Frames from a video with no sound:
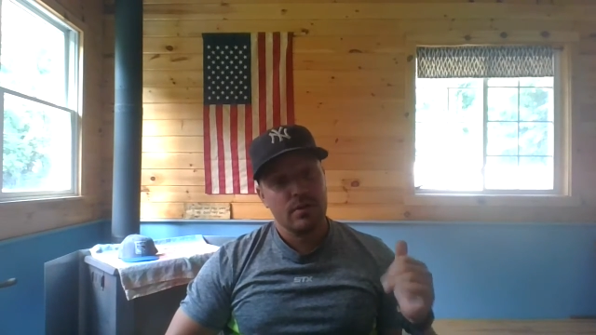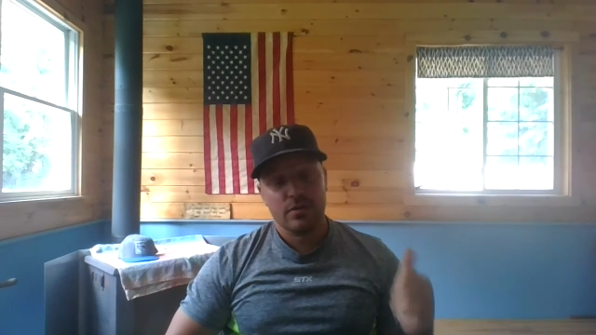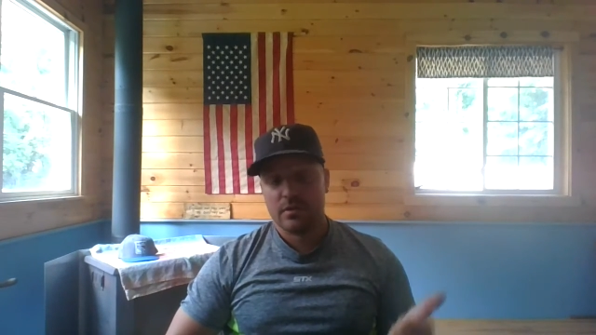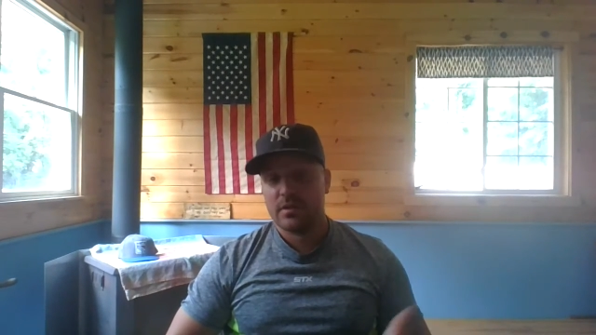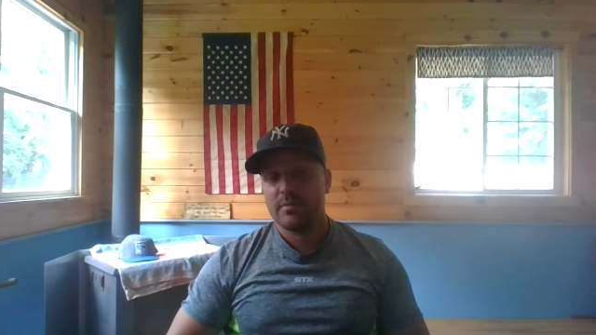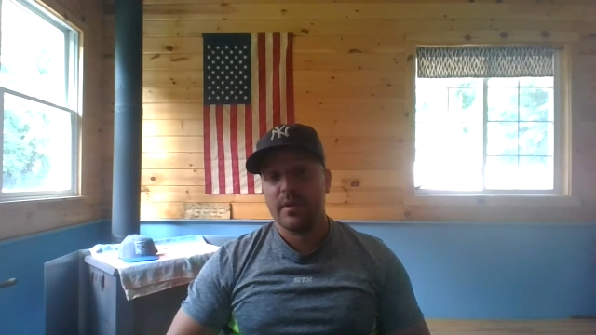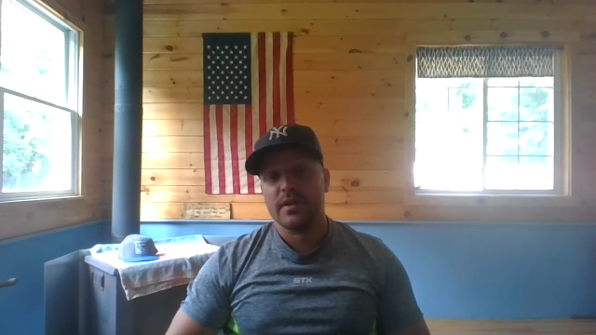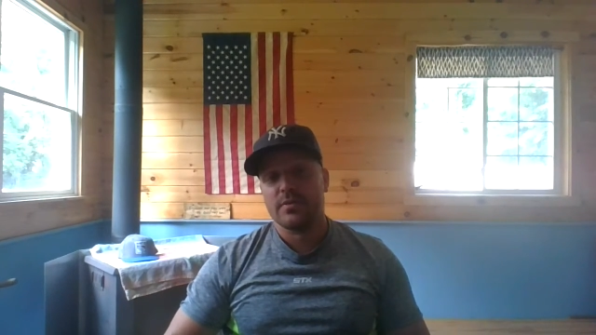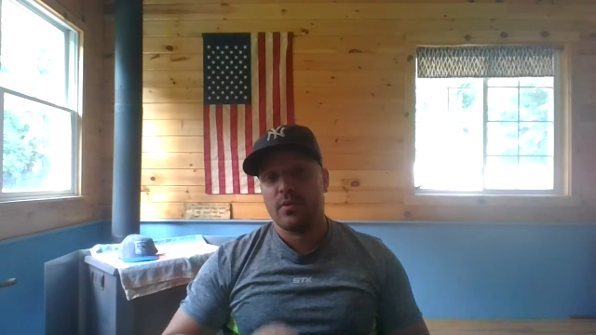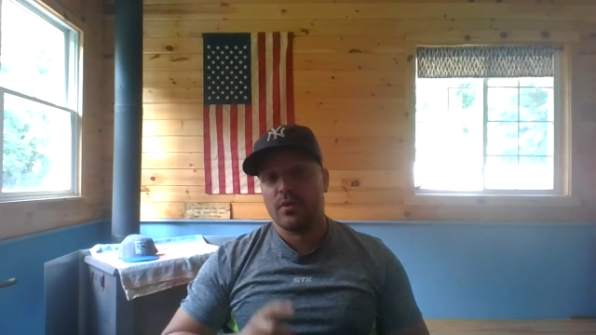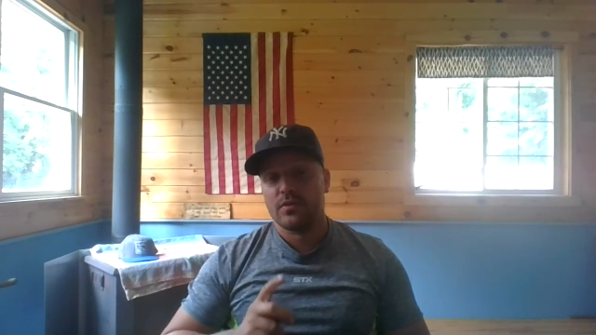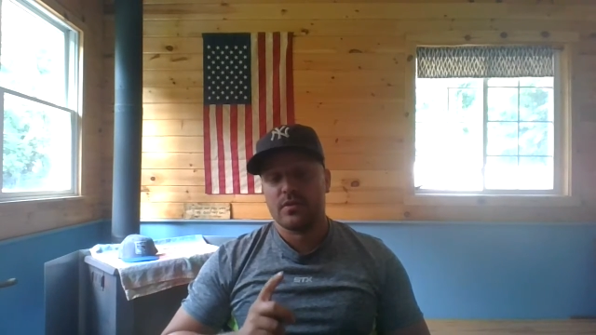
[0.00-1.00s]

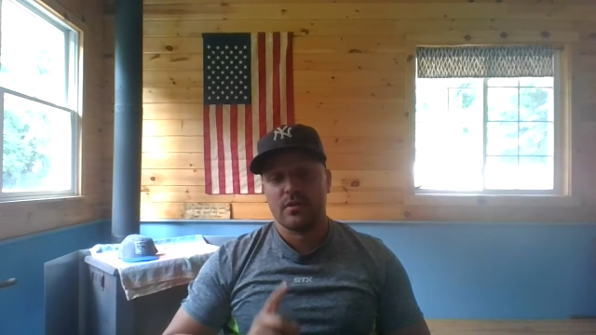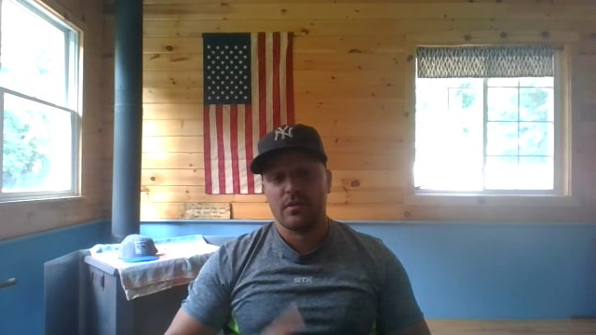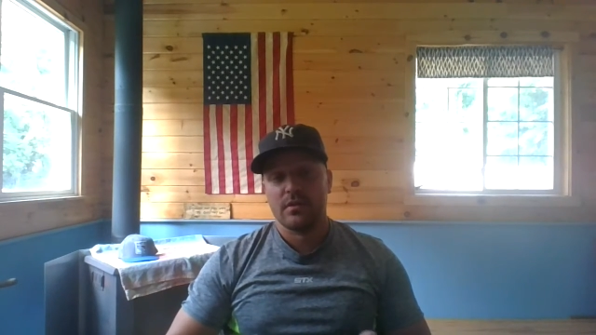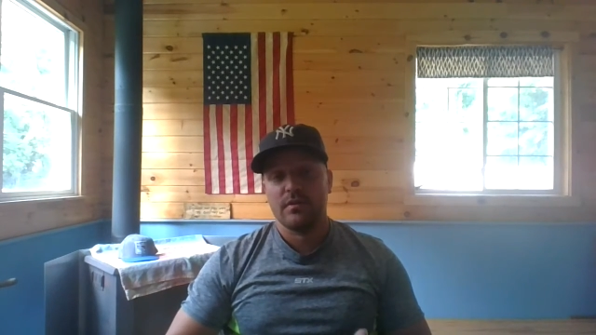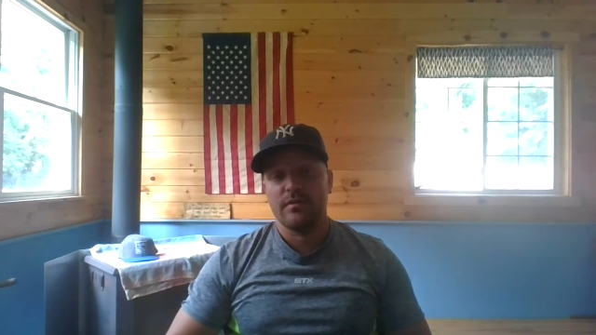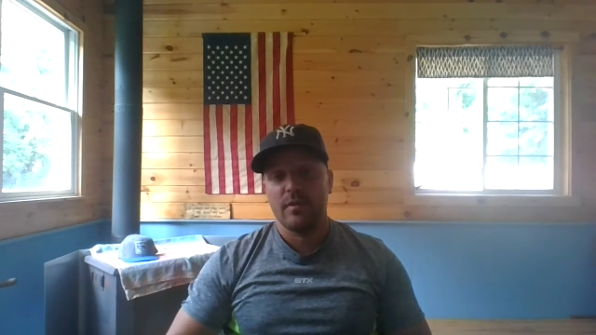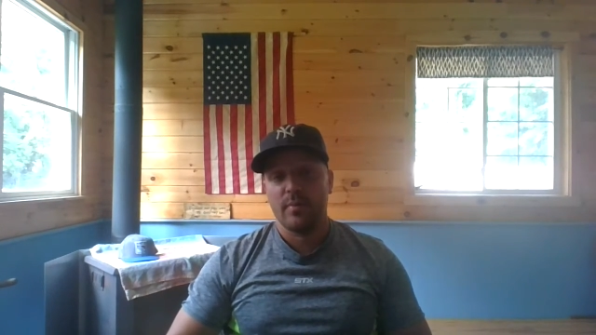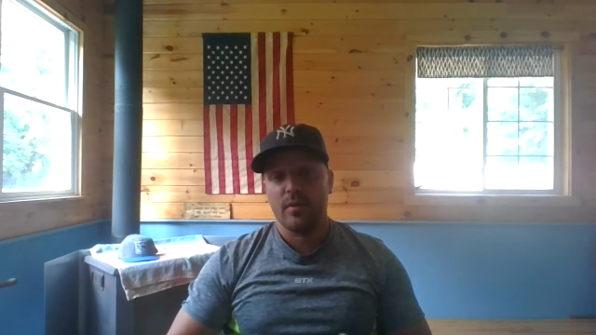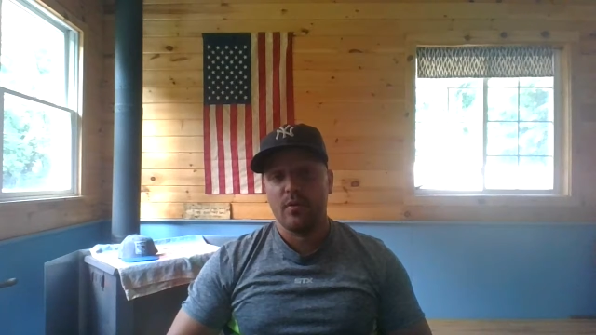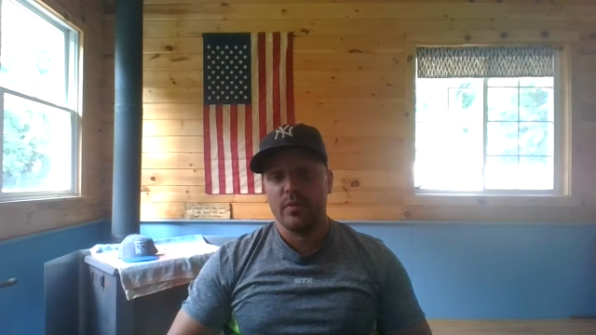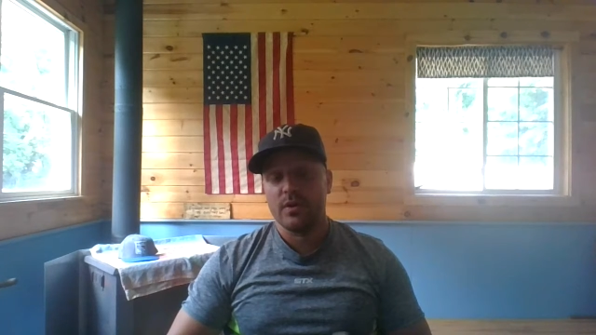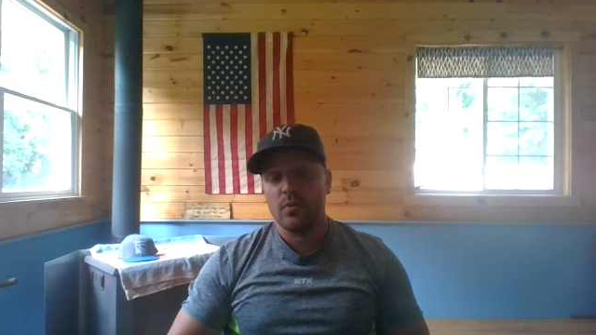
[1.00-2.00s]
certainly
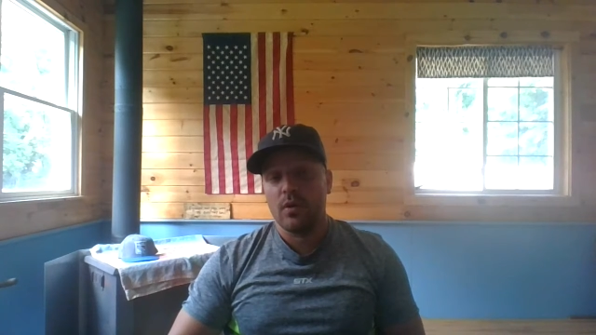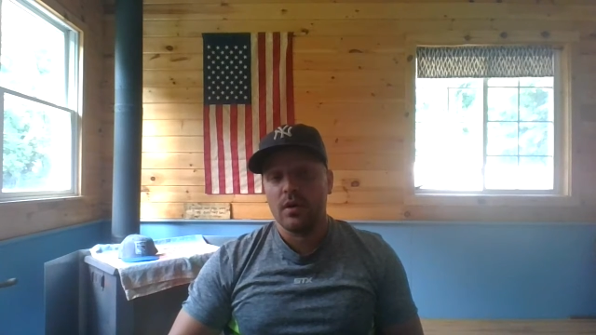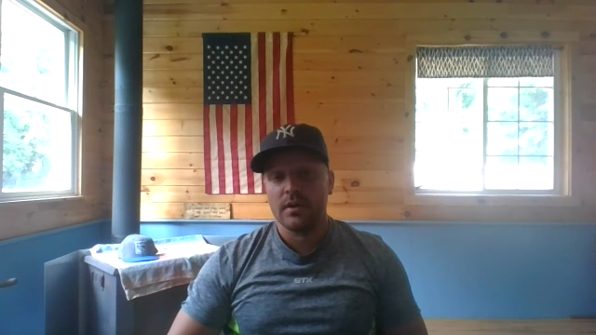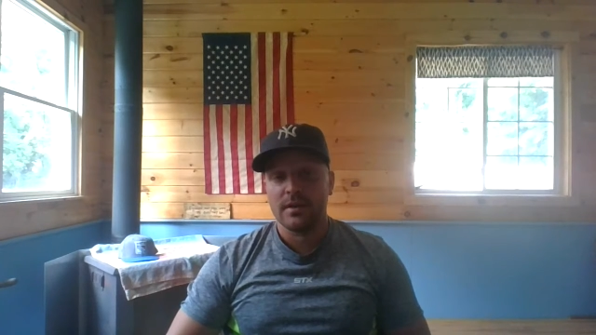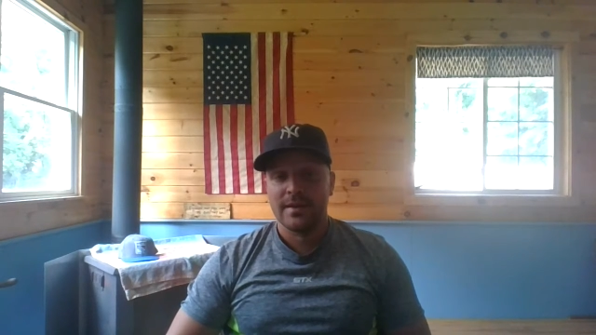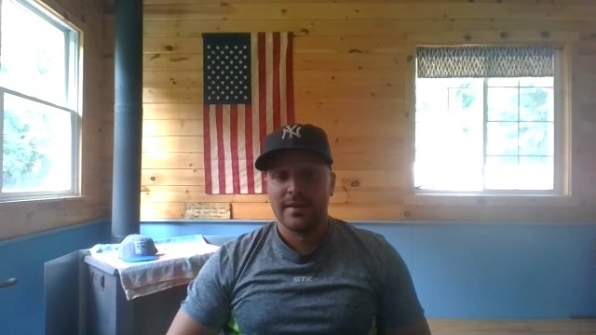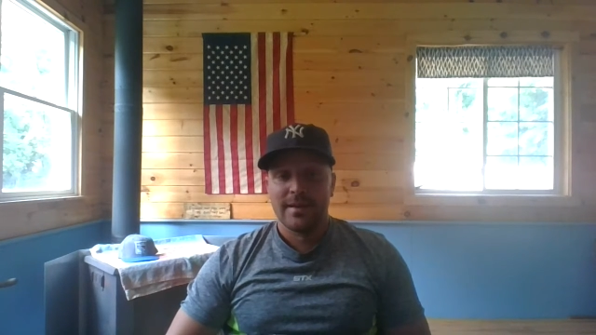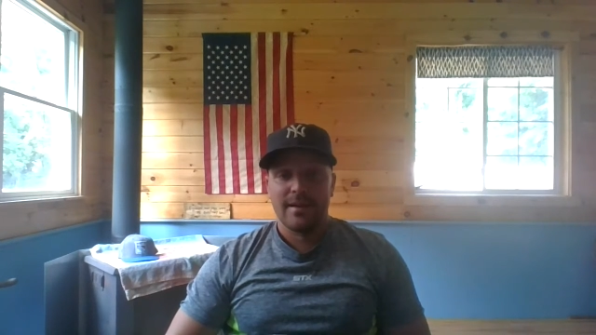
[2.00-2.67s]
football week one,